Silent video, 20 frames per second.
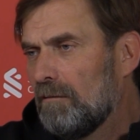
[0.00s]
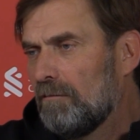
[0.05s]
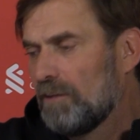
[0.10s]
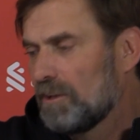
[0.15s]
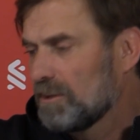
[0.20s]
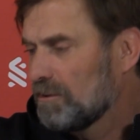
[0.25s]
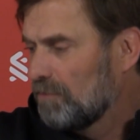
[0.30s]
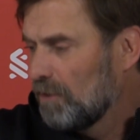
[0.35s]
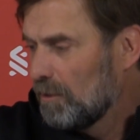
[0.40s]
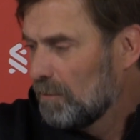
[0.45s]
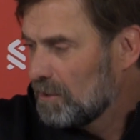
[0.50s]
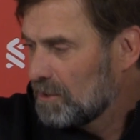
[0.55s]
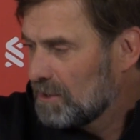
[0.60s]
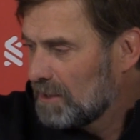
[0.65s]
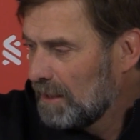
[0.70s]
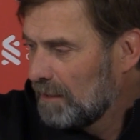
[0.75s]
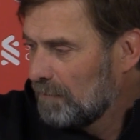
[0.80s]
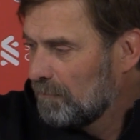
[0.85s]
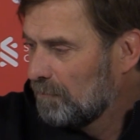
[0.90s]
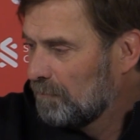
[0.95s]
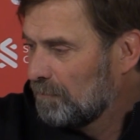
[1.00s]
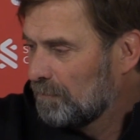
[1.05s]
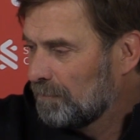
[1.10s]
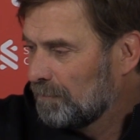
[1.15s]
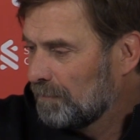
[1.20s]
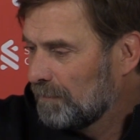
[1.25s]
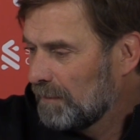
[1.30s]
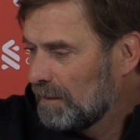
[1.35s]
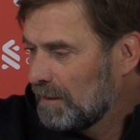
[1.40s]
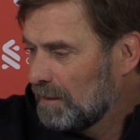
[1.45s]
First and foremost,
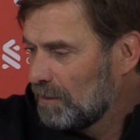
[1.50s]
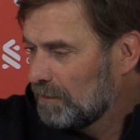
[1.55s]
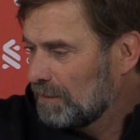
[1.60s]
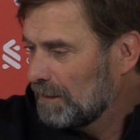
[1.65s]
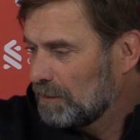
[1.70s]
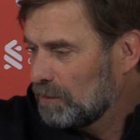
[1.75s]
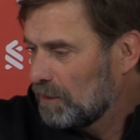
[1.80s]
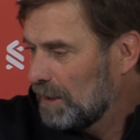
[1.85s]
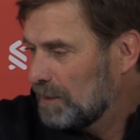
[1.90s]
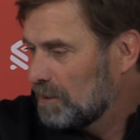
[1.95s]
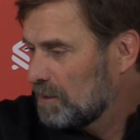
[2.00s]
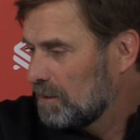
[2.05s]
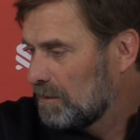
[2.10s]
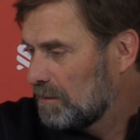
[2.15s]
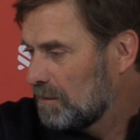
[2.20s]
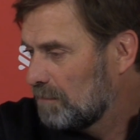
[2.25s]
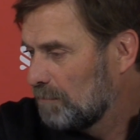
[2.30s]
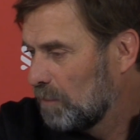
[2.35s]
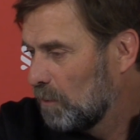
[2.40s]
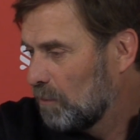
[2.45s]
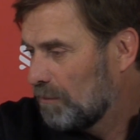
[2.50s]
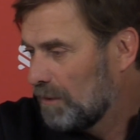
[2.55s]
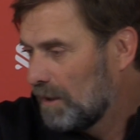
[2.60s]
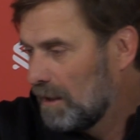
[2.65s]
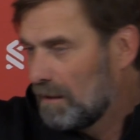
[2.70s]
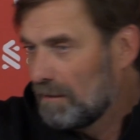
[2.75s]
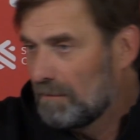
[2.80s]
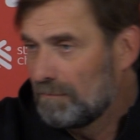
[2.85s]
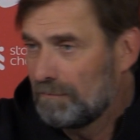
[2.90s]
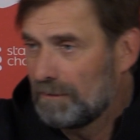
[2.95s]
congratulations. Both
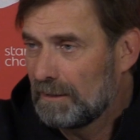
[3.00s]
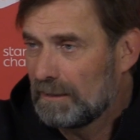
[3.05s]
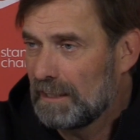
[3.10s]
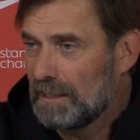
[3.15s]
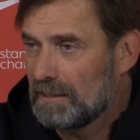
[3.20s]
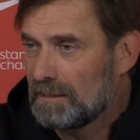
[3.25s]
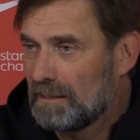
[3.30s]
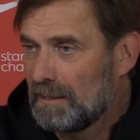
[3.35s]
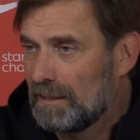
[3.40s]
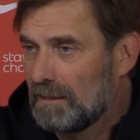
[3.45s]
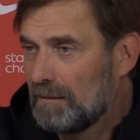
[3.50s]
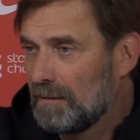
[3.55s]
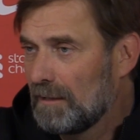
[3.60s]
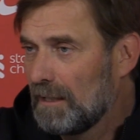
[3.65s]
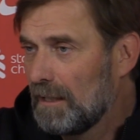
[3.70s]
are fantastic